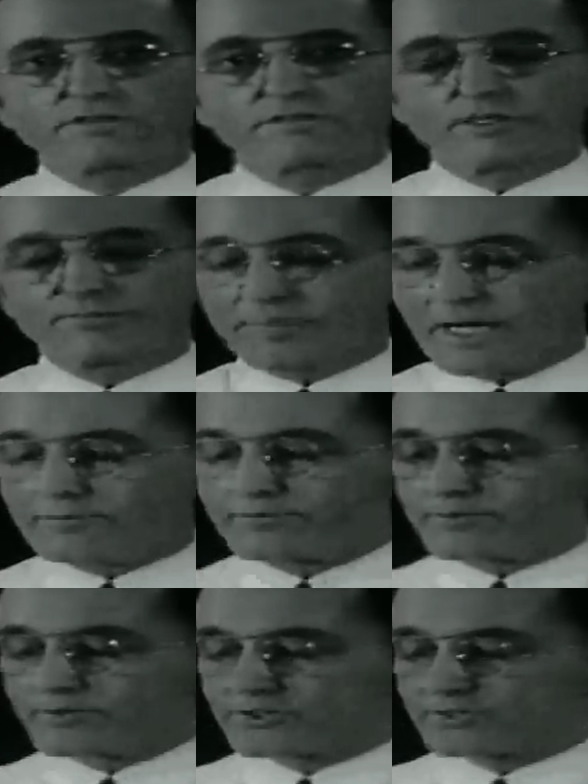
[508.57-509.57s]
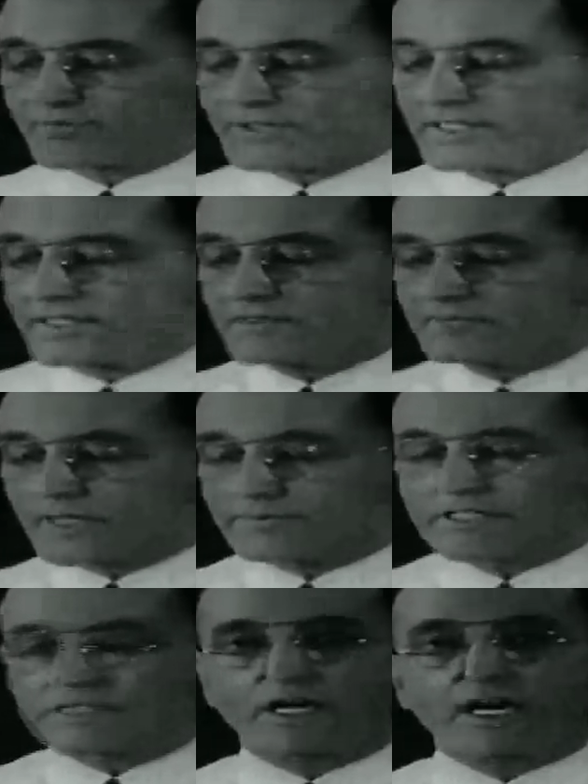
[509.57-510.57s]
or a palpable spleen may be
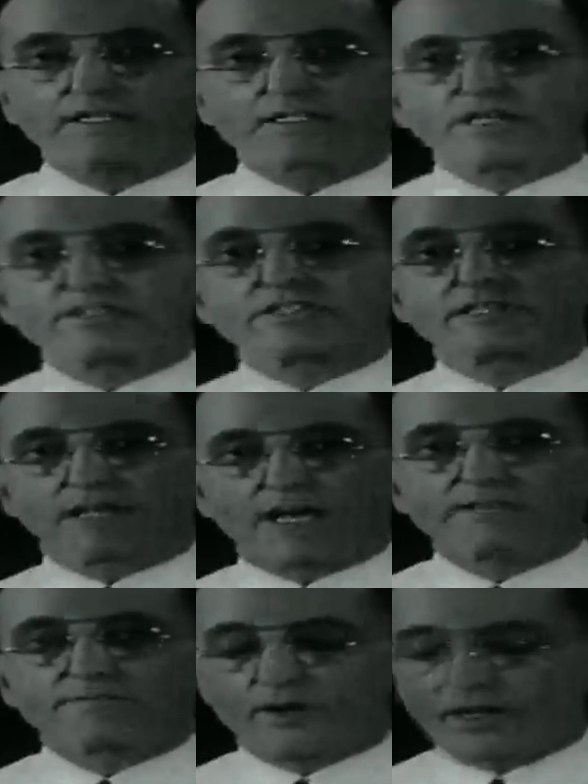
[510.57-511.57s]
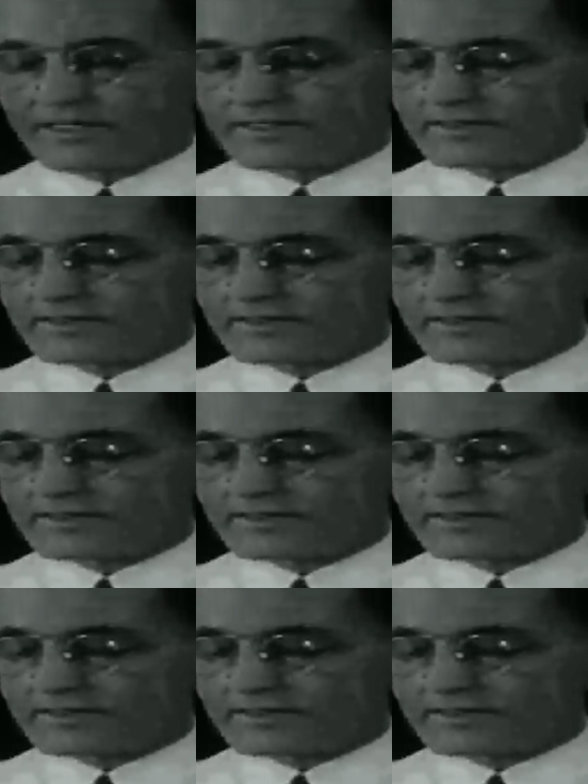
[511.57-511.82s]
a diagnostic landmark.